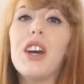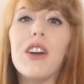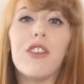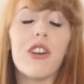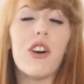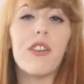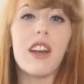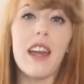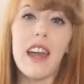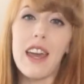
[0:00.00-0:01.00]
If you're
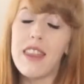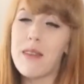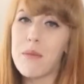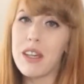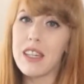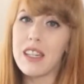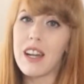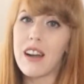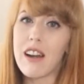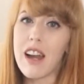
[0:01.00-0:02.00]
already in the
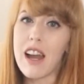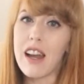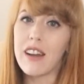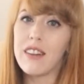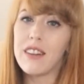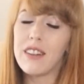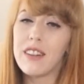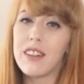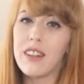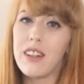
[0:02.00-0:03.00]
military,
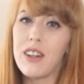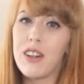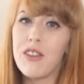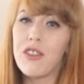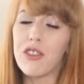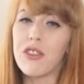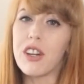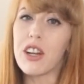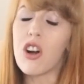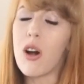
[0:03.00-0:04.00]
feel free
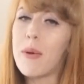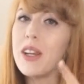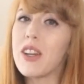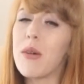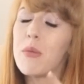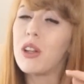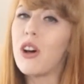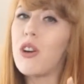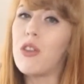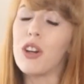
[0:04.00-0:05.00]
to comment down
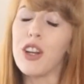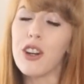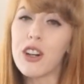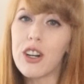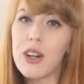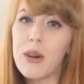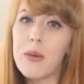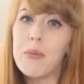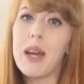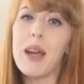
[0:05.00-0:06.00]
below on your
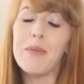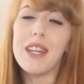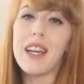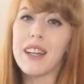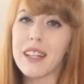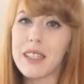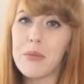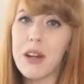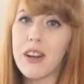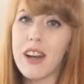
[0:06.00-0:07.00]
BMT
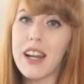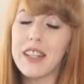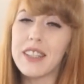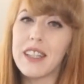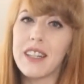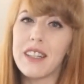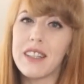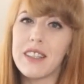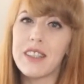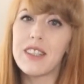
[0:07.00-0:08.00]

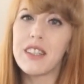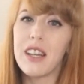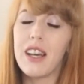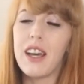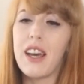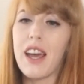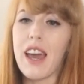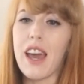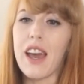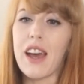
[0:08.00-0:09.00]
experiences
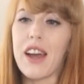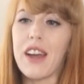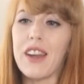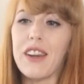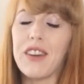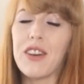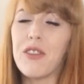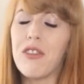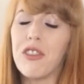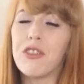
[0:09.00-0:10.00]
and
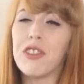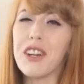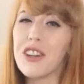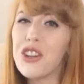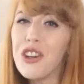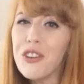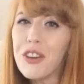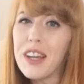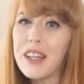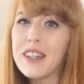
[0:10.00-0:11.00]
feel free to tune
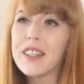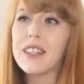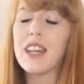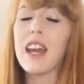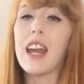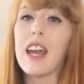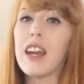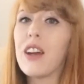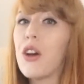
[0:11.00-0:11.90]
in to see